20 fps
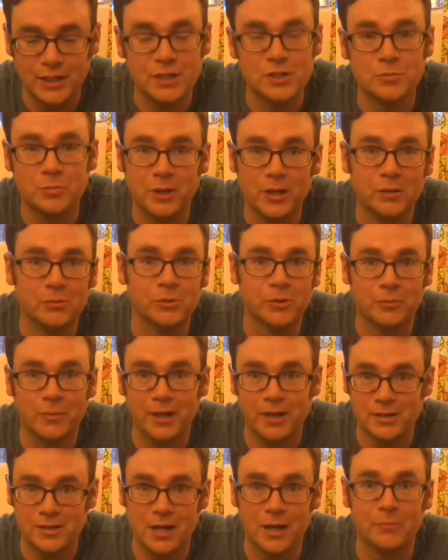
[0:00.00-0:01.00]
to be able to
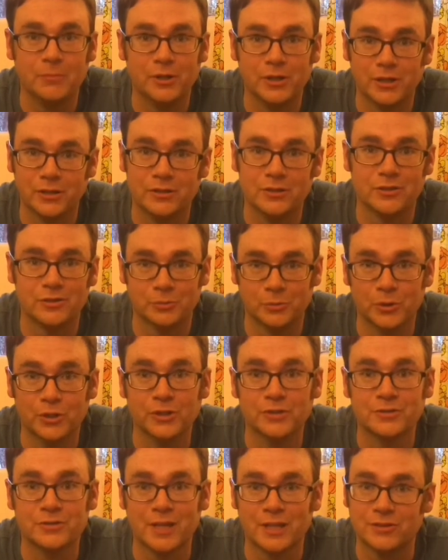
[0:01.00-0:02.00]
make time to get to the
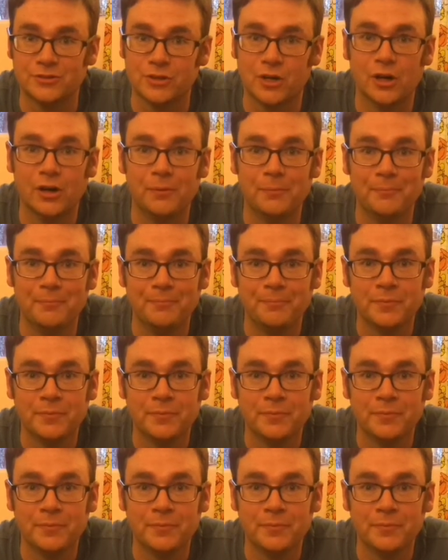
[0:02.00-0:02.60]
woods. That's all.